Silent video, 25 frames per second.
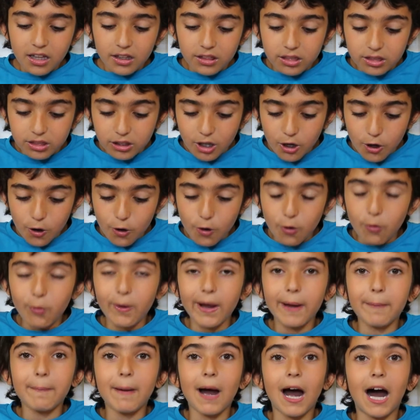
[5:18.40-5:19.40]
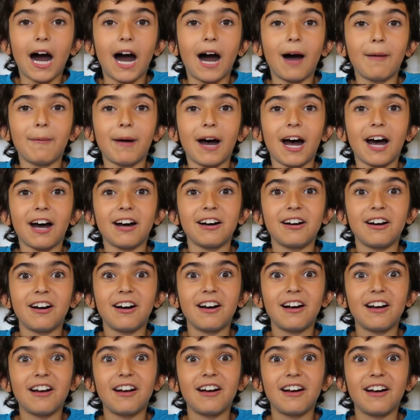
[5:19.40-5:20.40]
"Zooey, mama!"
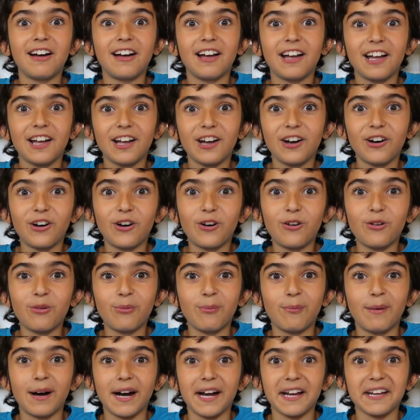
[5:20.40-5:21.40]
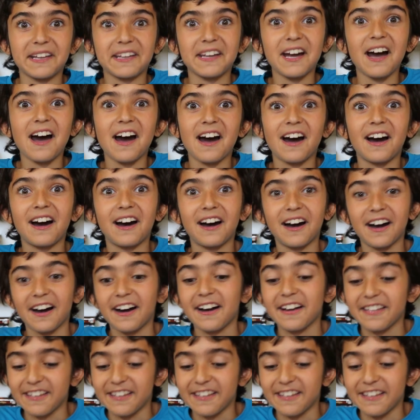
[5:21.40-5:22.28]
Oh my God!